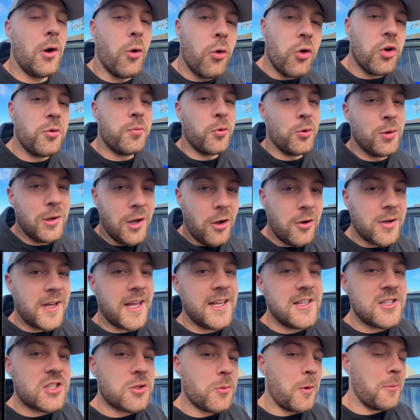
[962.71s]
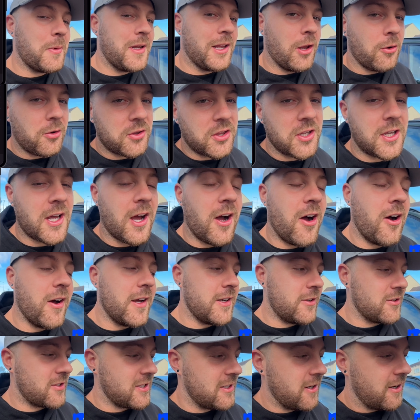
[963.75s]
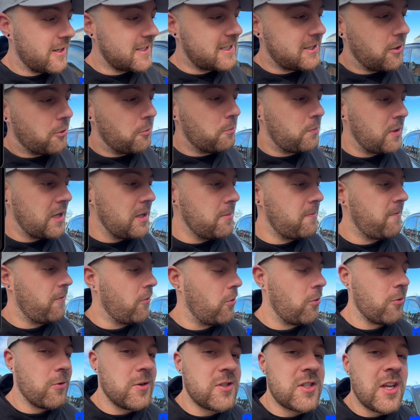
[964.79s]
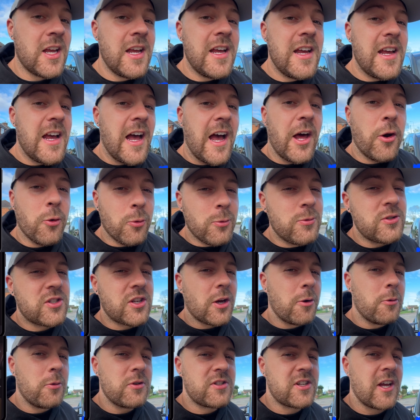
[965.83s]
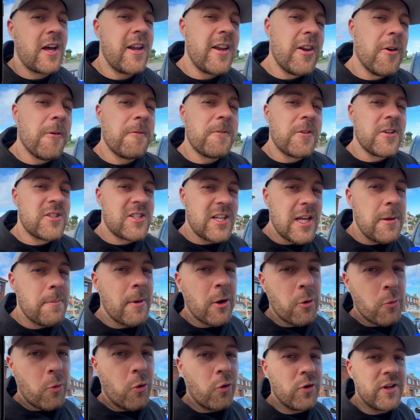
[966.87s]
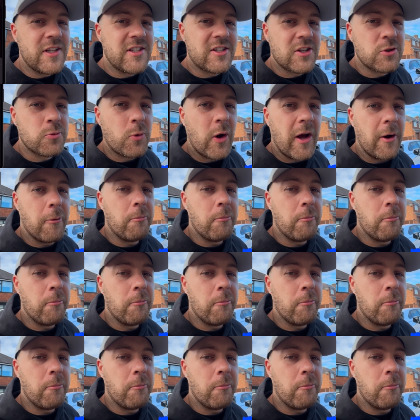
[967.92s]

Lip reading: audible lock-in, so when we lock the car, it does a nice little beep for us, and also turning off the seatbelt warnings as well.